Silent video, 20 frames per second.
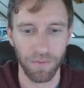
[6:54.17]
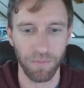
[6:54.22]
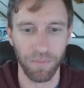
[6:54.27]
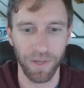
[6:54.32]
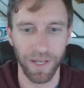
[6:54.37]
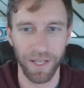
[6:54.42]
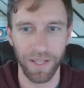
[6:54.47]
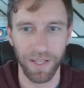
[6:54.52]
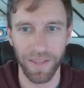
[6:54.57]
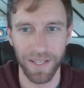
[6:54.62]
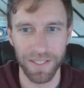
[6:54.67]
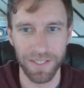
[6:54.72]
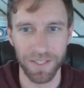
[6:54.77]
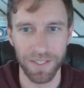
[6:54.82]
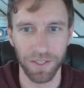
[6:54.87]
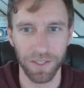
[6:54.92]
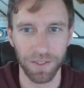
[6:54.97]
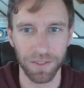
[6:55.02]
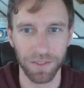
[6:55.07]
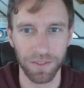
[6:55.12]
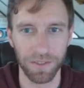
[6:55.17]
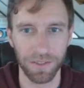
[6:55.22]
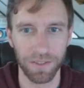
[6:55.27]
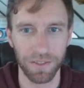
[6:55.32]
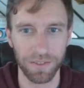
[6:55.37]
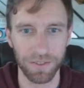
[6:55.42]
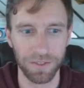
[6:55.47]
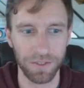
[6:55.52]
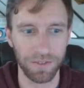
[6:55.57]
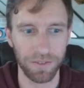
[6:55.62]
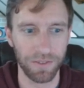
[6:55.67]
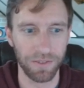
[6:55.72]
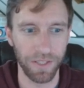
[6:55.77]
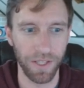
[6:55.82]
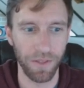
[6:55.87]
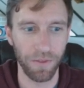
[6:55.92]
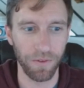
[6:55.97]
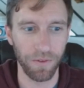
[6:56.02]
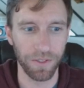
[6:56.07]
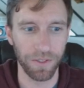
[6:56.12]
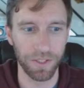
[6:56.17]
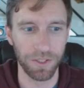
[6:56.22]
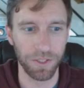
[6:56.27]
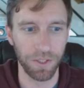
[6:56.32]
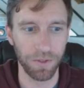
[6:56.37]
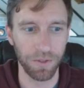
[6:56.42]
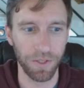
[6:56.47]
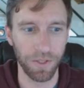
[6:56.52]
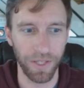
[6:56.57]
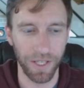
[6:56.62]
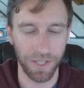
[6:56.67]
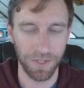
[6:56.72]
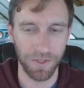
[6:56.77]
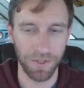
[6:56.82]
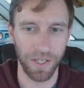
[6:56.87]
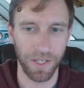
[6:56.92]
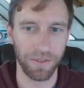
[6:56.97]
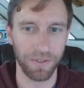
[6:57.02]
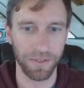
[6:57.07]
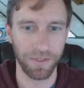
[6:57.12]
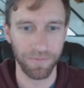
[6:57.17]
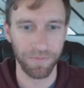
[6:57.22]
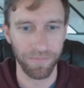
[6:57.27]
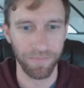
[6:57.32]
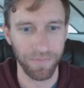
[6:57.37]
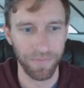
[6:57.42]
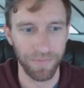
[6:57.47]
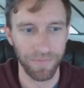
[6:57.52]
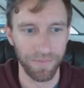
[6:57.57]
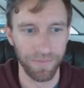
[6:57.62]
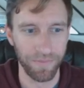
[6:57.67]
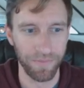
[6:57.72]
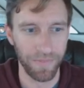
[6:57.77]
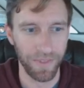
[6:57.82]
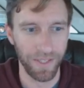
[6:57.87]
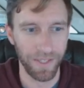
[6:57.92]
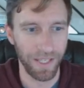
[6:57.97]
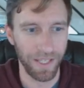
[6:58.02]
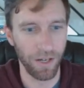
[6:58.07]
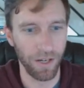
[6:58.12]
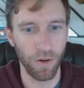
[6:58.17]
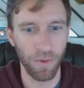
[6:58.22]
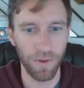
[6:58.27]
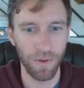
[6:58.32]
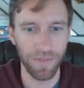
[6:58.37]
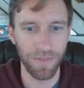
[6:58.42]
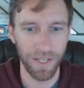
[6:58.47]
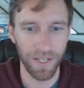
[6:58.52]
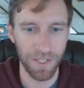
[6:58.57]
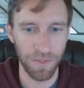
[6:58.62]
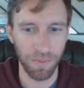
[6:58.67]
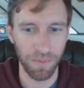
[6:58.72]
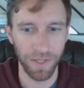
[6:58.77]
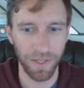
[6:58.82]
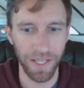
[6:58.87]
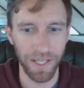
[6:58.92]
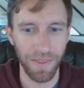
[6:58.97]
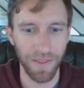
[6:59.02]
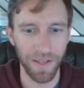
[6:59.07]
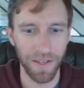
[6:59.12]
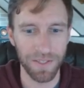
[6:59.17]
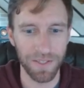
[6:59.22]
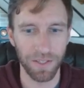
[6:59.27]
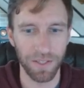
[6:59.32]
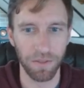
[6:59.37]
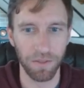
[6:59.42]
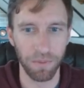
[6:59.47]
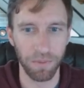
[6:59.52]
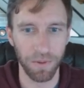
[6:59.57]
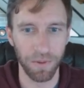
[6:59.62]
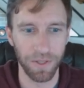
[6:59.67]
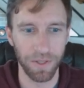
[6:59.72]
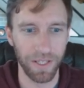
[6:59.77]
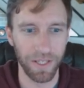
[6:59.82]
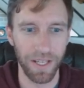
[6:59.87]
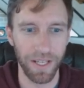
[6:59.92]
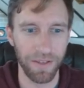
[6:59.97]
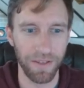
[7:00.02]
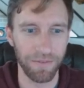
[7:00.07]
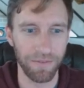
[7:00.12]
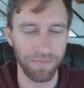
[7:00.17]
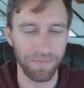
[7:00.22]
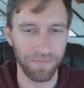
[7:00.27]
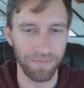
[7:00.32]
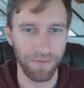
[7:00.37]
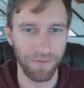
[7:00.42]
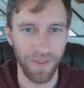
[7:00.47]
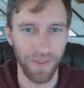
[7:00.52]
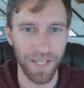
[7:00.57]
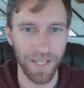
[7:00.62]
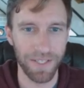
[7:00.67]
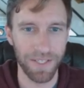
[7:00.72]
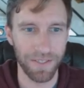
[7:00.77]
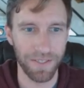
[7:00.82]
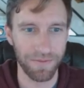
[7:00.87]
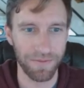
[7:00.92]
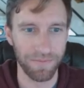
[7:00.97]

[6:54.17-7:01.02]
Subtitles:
But that's still lethal on the Joker next round. And all we've done is play things on the board and hit face.